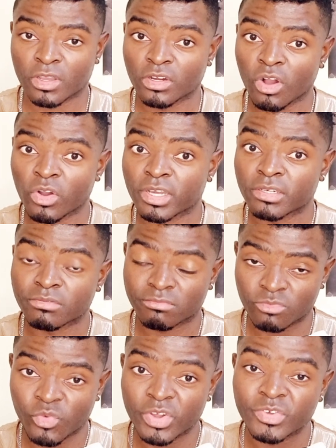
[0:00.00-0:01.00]
Okay,
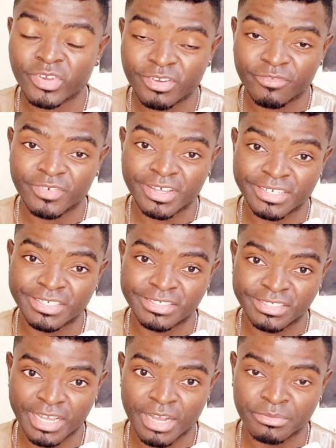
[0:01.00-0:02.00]
when you're gonna fail on
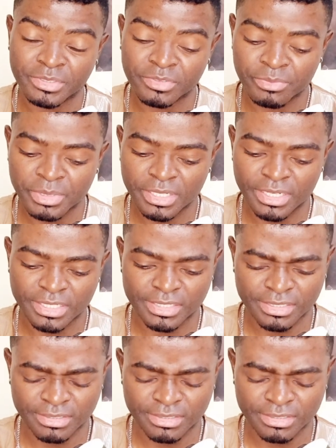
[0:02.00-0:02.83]
exams, you'll be like,